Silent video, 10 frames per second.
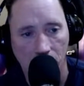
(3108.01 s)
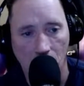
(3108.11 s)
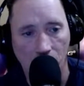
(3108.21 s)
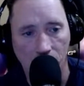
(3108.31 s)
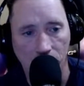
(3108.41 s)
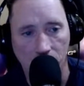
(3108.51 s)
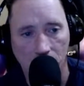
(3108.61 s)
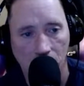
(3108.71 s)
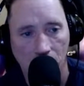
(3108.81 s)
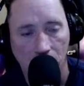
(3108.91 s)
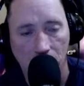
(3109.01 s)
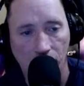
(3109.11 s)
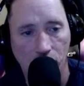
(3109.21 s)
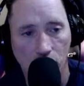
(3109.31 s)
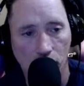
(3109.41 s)
You know,
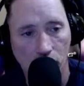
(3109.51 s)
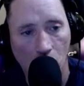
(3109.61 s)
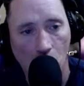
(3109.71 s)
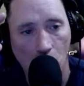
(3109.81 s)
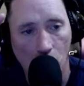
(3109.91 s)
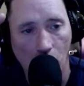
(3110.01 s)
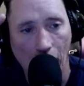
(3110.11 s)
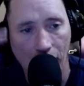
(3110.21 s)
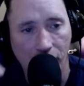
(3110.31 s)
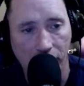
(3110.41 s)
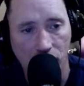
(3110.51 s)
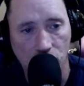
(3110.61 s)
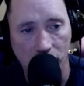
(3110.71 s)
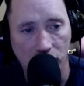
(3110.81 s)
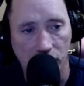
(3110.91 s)
if you know IP
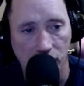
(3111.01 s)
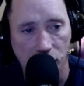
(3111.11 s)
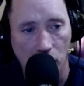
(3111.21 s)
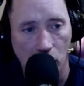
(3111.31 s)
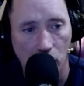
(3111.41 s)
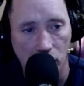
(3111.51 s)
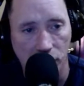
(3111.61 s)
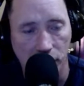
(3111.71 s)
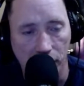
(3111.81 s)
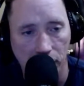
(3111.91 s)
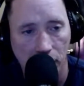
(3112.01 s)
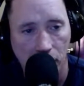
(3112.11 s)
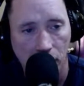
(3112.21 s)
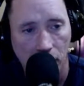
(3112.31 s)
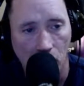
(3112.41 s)
addresses of shows that
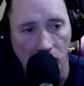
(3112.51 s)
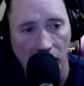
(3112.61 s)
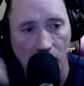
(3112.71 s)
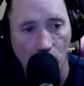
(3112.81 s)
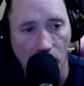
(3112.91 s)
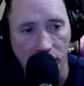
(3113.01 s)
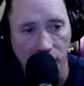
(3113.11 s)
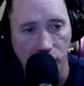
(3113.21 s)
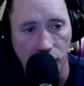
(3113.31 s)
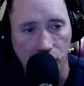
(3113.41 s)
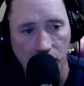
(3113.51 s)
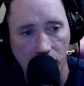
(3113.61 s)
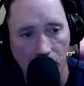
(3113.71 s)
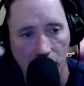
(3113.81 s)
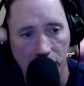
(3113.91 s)
or networks that you
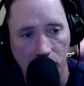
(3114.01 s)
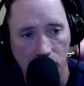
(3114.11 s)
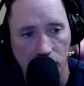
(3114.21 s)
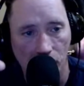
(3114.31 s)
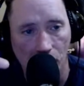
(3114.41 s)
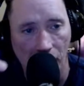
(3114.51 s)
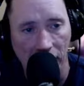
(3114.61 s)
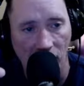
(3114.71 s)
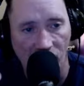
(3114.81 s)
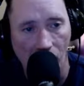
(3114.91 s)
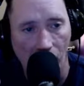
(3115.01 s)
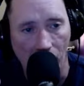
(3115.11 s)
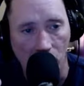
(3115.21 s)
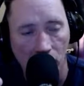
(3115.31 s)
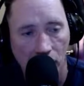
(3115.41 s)
could literally just make a
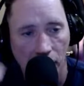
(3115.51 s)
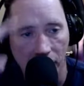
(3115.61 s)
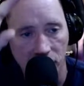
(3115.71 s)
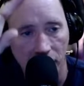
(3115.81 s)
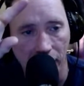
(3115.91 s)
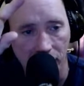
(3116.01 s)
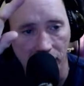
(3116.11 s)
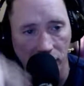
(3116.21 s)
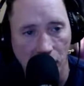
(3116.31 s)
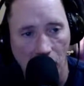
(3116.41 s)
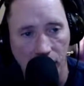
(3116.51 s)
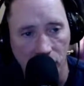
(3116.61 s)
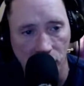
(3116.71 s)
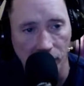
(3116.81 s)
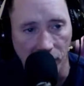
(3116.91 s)
file and say at this time you
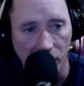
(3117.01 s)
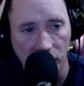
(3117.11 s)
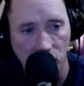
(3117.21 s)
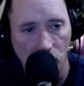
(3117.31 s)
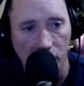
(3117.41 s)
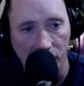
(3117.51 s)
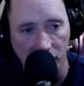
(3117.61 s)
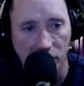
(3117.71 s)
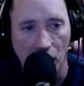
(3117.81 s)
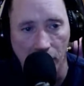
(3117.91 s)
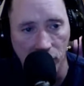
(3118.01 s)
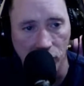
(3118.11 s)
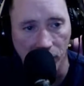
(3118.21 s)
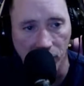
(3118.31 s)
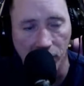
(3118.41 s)
jump to this one, at this time you
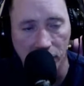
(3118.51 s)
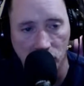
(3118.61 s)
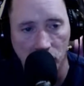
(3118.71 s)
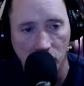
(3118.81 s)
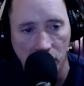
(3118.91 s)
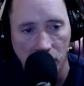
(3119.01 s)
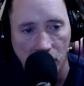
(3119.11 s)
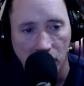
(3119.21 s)
jump to this one.